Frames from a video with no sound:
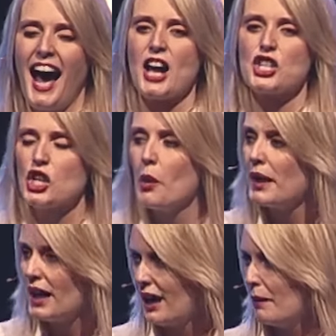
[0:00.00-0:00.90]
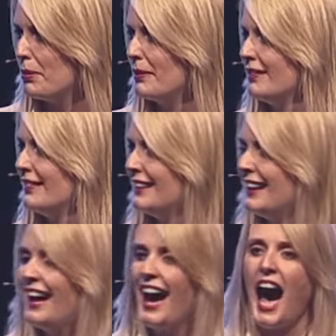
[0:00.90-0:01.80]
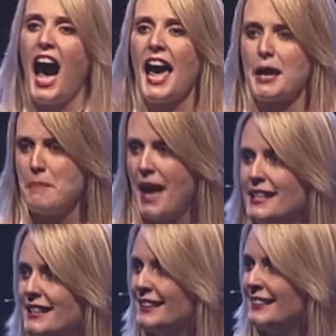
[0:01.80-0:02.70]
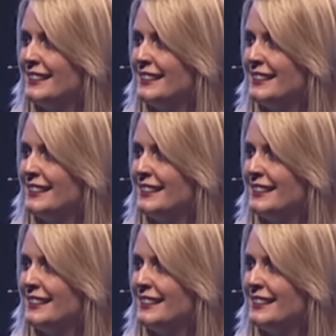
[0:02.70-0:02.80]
Our showing up. Our amen.